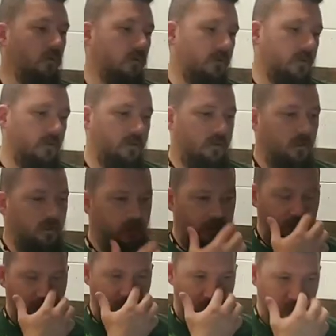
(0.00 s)
Oh, and then there's
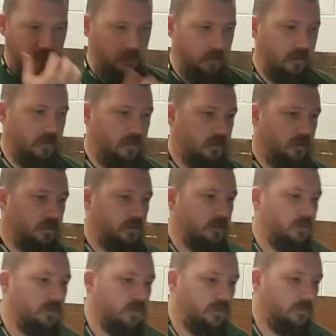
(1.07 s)
also uh, a
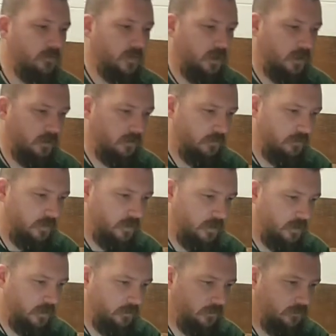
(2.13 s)
YouTube video
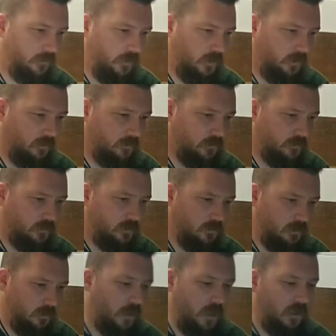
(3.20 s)
that I found
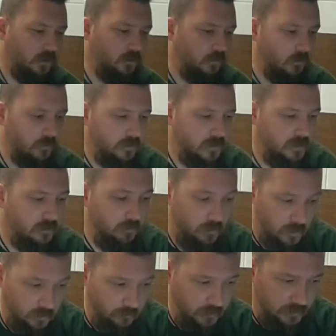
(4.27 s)
by Lawrence
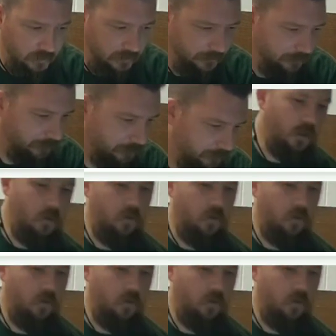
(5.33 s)
Millman